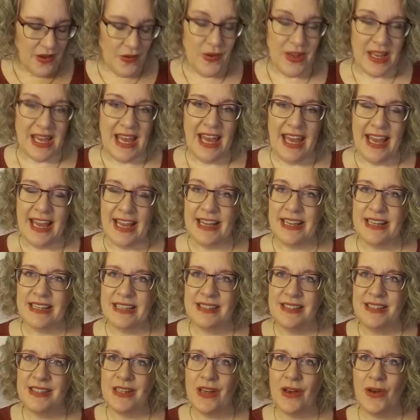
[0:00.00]
Okay,
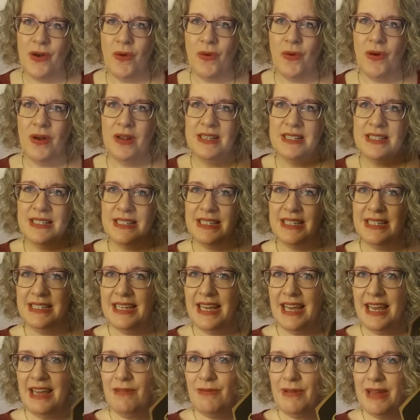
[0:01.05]
so
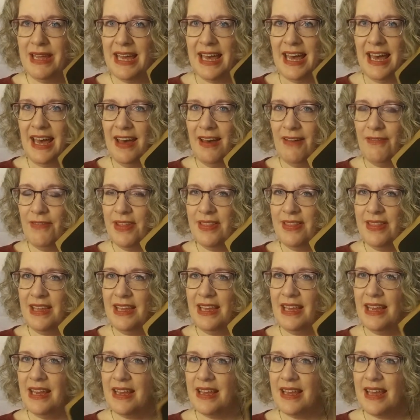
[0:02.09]
today we have
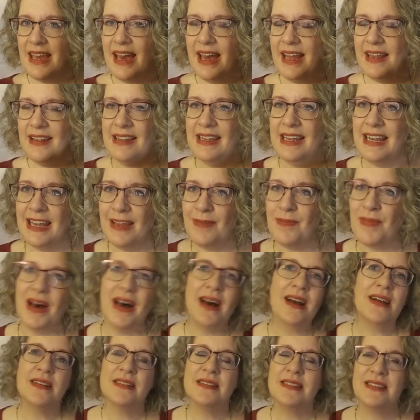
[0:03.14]
the Cat Lady
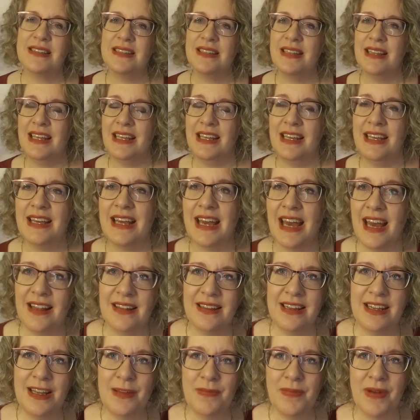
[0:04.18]
box. The
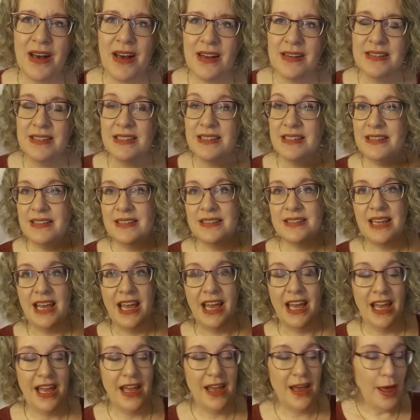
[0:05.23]
Cat Lady box is
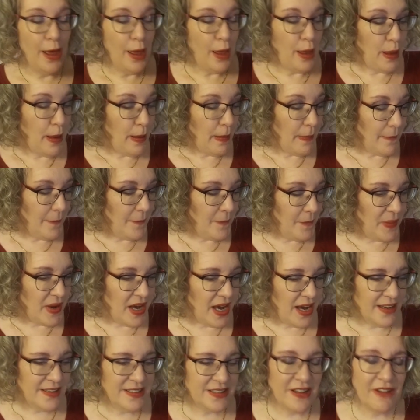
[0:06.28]
a
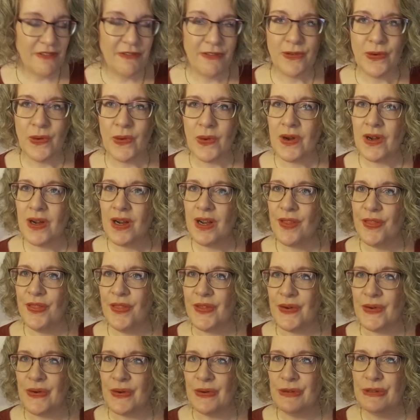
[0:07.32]
box for
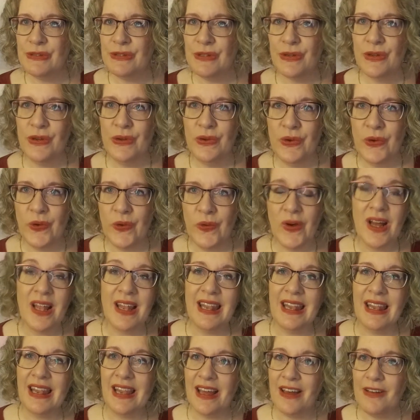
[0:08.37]
those who
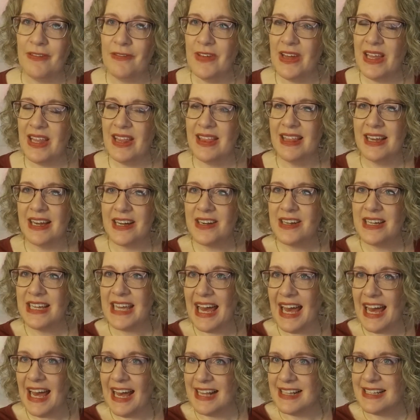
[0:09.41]
love their
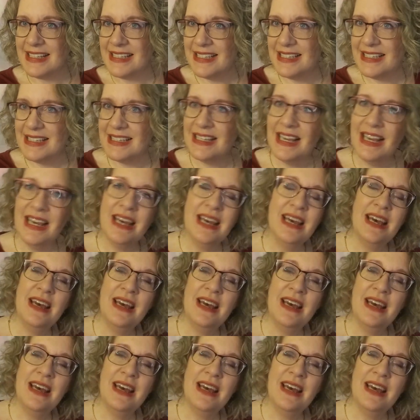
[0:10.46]
cats.